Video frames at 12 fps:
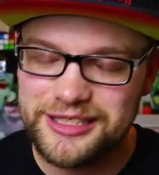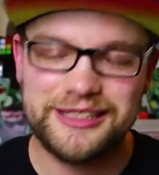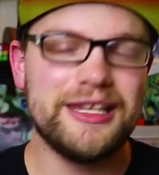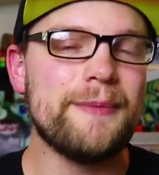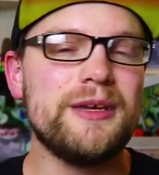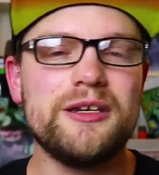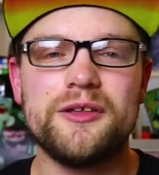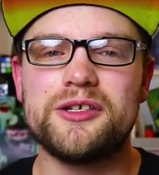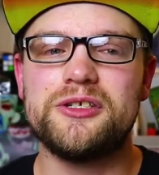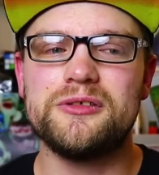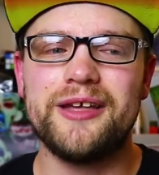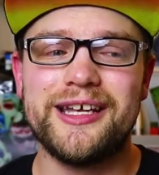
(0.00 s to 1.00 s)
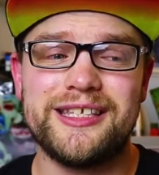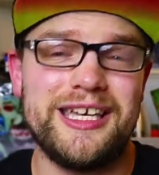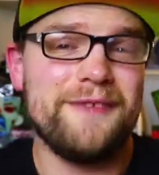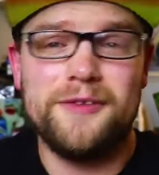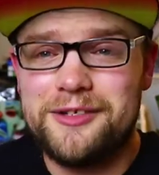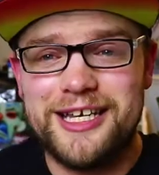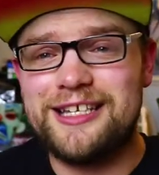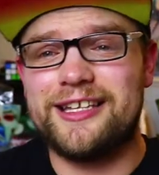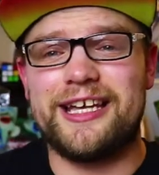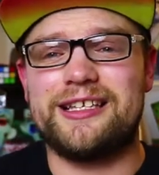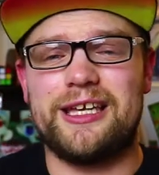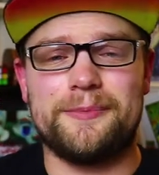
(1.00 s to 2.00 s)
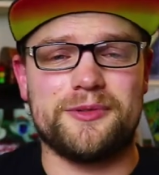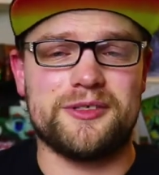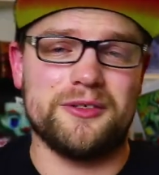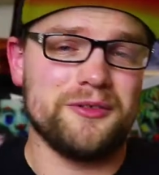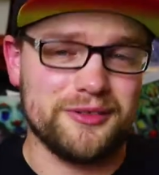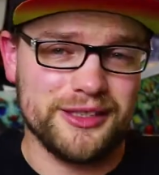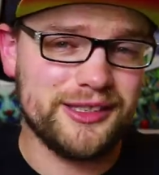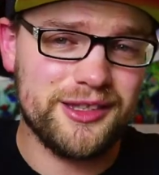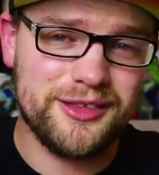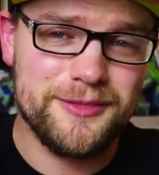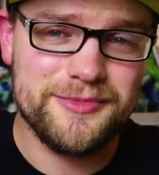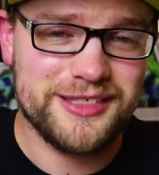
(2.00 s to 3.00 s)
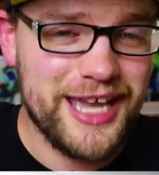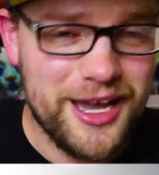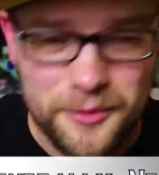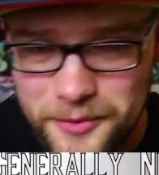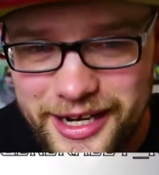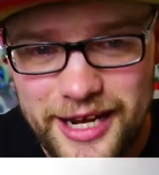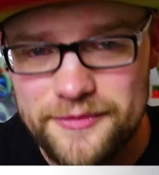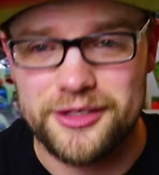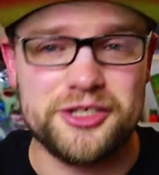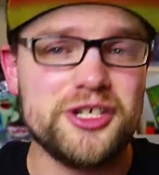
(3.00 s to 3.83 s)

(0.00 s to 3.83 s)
Let me know that you liked it. If you didn't like the episode, click the thumbs down, whatever.